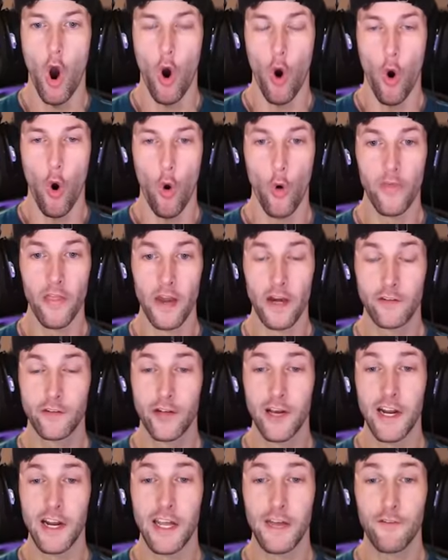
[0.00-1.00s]
Oh, and then it's
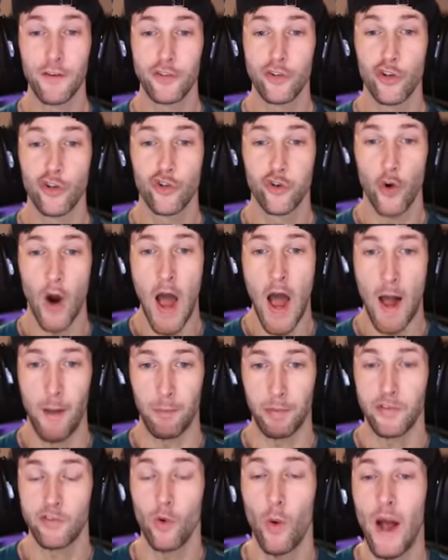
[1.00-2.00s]
going to give us a
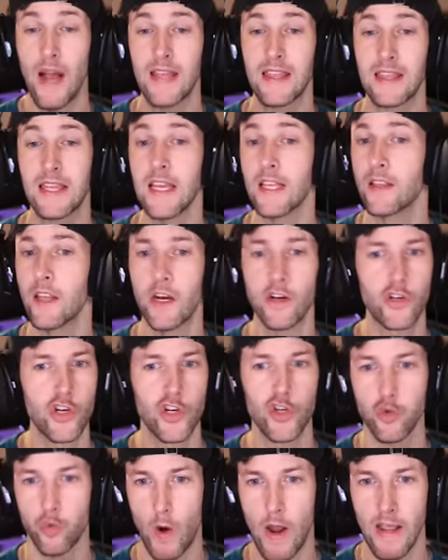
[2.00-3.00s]
drop. So I think that it's
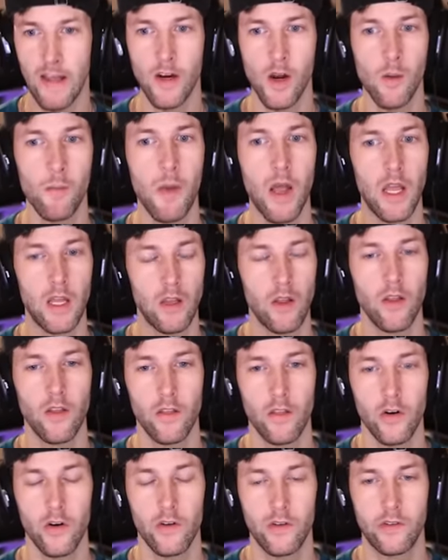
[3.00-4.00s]
just random.
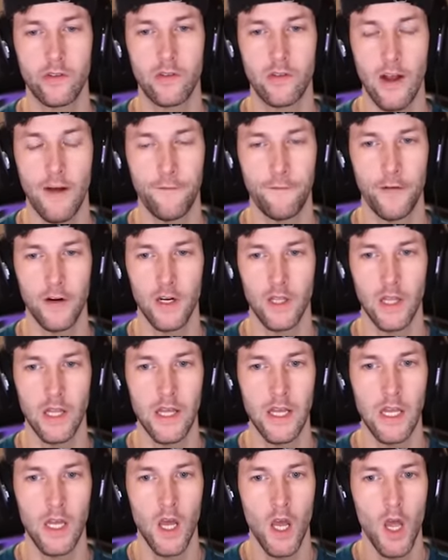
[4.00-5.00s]
There's
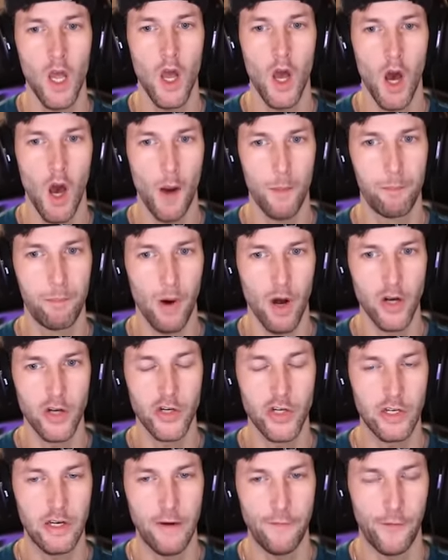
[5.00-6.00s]
definitely a
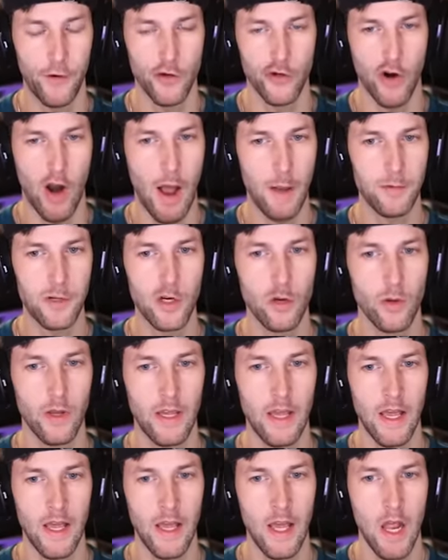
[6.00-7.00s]
bunch of different drops you
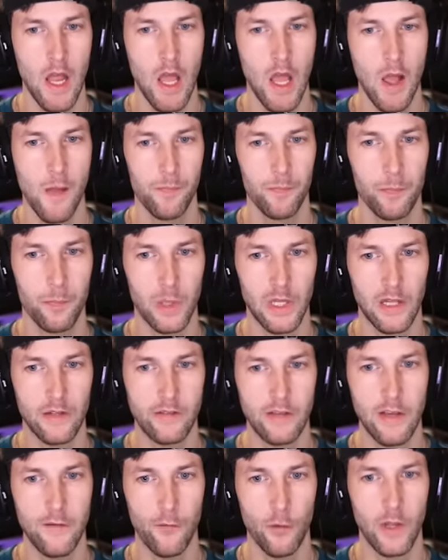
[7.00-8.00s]
can get. But
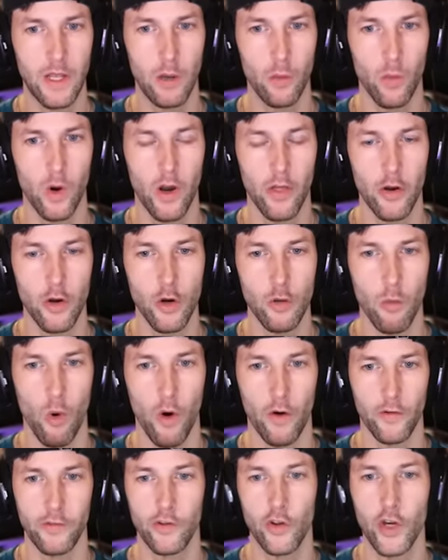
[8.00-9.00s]
let's see if we can get one of the new
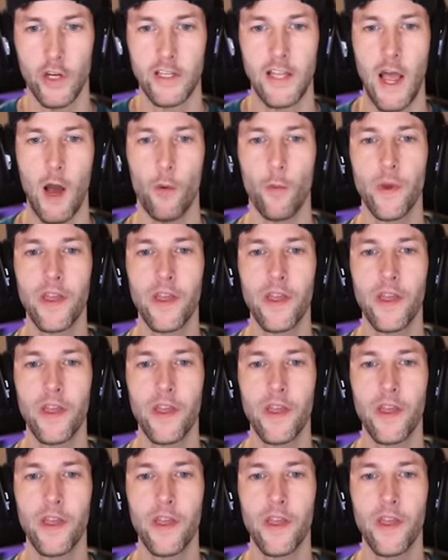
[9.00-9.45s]
morphs. Look at that.